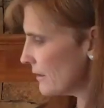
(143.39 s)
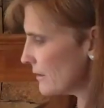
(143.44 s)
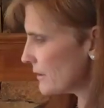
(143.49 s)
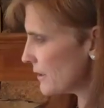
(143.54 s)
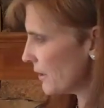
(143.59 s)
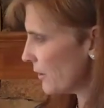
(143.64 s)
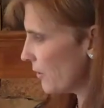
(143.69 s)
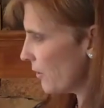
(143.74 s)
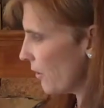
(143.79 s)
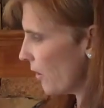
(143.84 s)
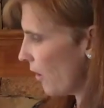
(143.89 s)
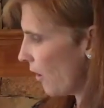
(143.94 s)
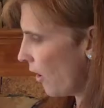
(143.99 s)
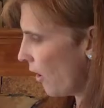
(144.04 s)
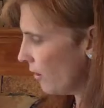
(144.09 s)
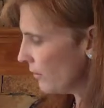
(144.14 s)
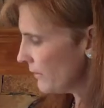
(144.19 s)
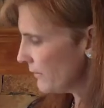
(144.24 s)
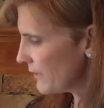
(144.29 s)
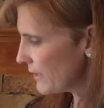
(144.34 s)
So
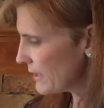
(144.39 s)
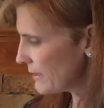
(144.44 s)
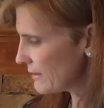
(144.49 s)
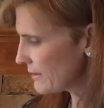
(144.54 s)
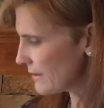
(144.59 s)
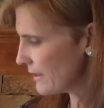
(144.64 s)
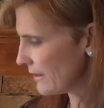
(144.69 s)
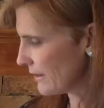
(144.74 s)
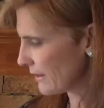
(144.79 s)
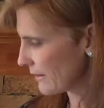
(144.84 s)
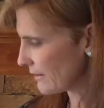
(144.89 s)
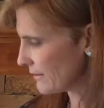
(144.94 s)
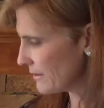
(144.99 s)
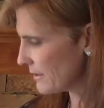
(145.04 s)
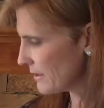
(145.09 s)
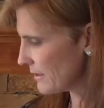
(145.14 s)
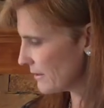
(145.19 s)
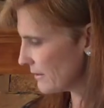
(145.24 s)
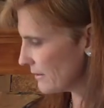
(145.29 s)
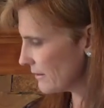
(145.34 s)
all of these
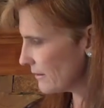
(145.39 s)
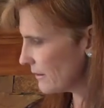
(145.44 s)
things